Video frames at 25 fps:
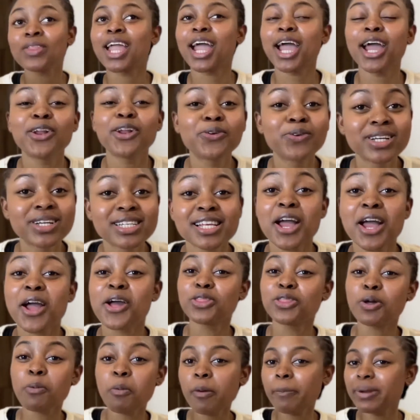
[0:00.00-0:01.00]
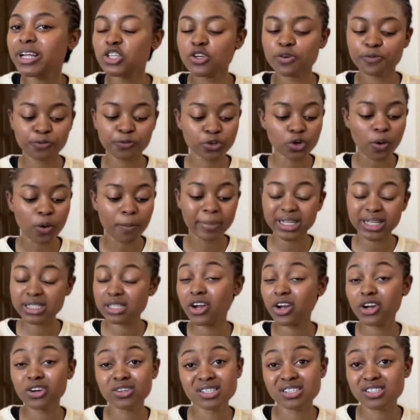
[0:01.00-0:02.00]
Anyways, the moment your mental
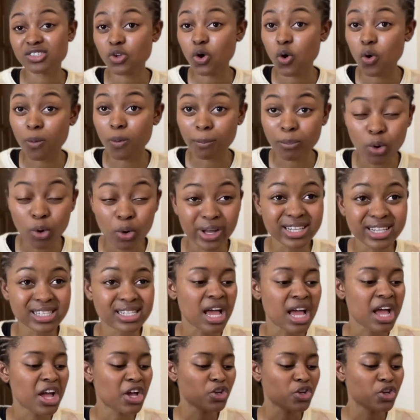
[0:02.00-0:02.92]
health is not on point,